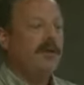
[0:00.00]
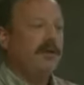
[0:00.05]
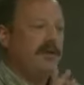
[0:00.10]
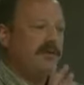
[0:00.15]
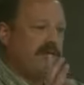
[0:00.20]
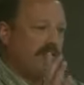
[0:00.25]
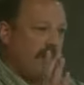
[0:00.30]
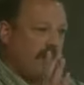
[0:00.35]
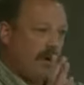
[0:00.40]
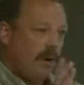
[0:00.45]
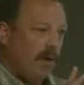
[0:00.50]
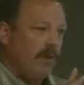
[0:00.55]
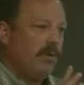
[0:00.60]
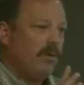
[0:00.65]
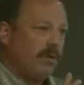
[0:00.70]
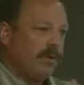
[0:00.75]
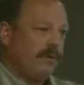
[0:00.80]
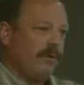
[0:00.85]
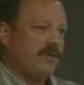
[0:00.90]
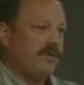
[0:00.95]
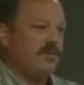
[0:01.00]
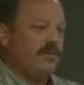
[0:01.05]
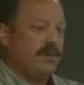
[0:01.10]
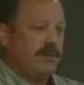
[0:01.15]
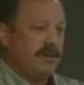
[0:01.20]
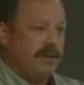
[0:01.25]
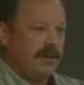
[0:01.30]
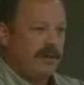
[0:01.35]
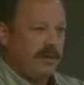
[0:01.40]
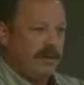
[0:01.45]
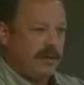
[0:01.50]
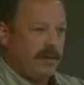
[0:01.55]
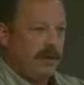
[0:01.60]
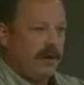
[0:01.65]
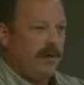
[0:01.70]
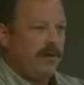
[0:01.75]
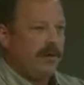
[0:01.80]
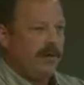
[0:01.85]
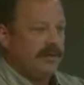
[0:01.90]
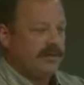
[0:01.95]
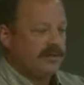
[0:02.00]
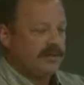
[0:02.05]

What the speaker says: So only this particular area.